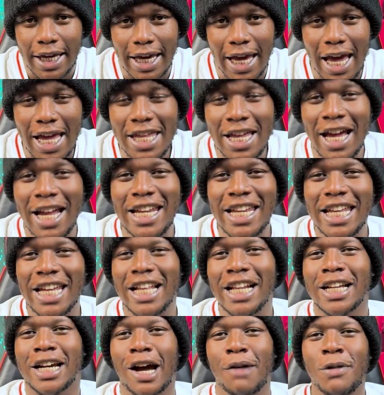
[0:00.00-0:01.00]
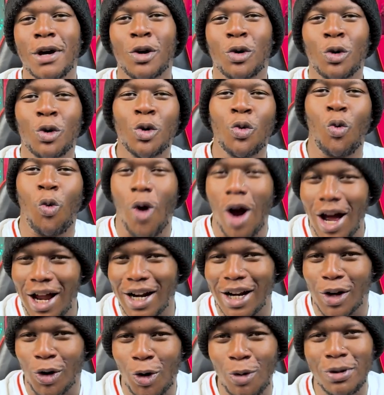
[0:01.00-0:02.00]
Kenya 0, Cameroon
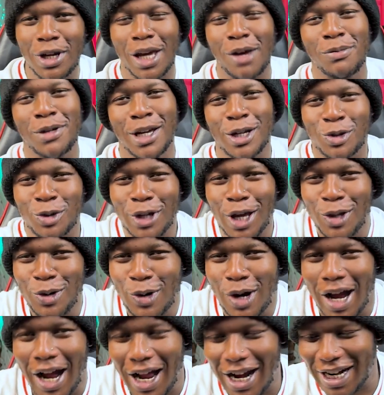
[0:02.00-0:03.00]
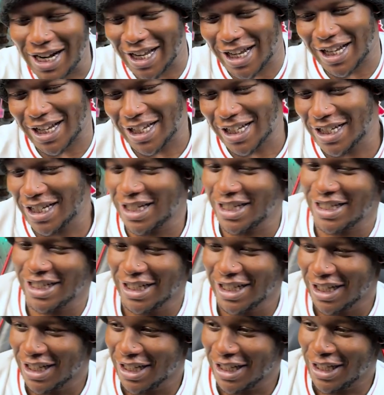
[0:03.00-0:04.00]
1. Home game yetu ya Uganda.
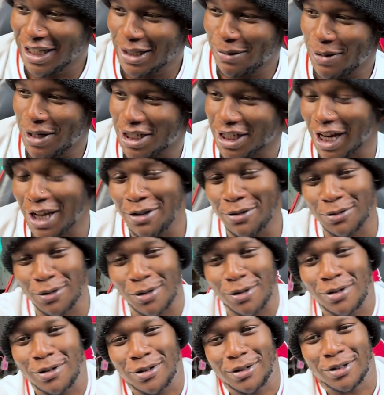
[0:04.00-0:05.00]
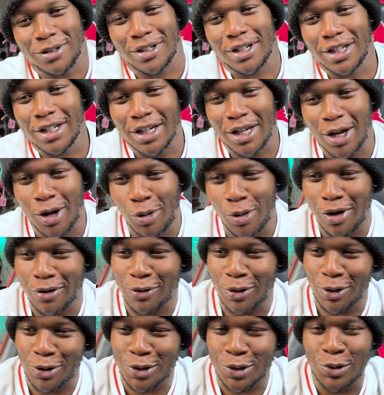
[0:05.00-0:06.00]
Imeisha hivyo. And now we have
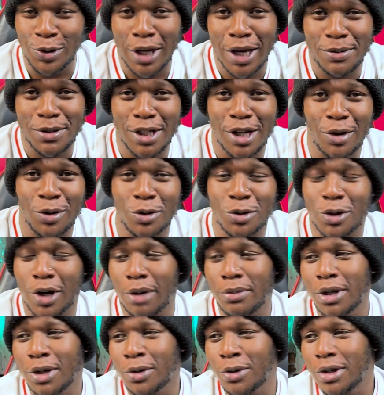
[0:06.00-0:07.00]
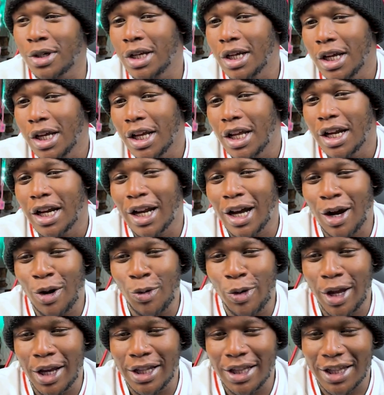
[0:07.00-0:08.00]
lost 2 games in a row to Cameroon. Now
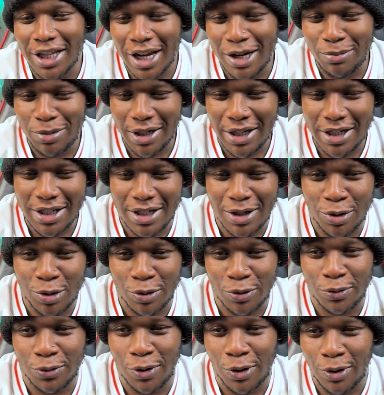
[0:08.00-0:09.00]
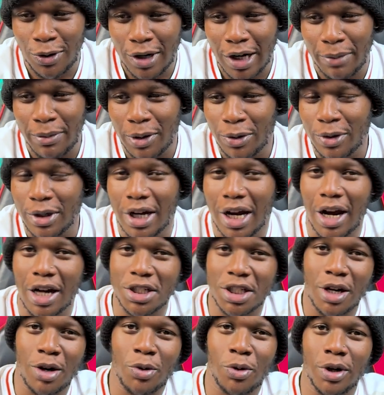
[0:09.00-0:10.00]
we are in 3rd place out of 4. Cameroon ka
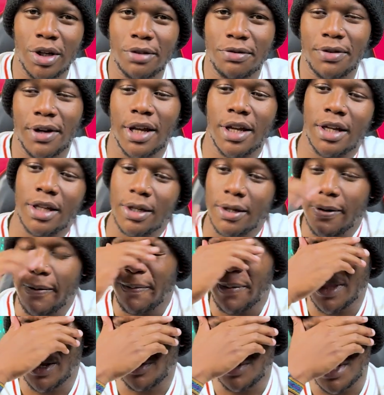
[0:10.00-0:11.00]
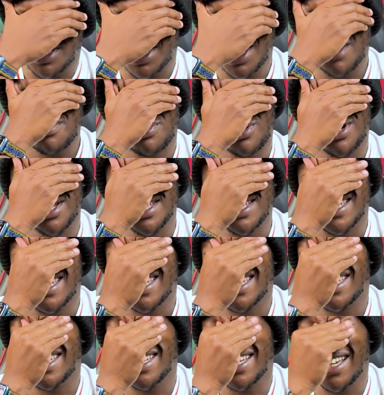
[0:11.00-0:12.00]
sha qualify. They're on 10
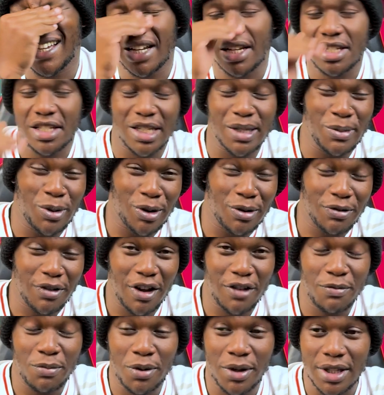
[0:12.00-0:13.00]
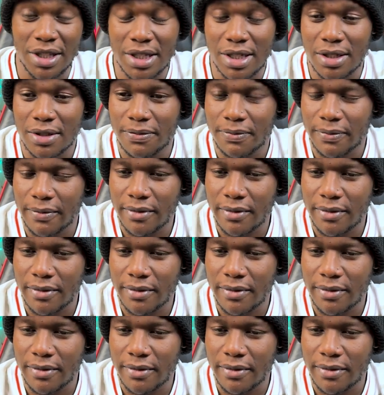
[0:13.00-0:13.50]
points. Zim on 5 points.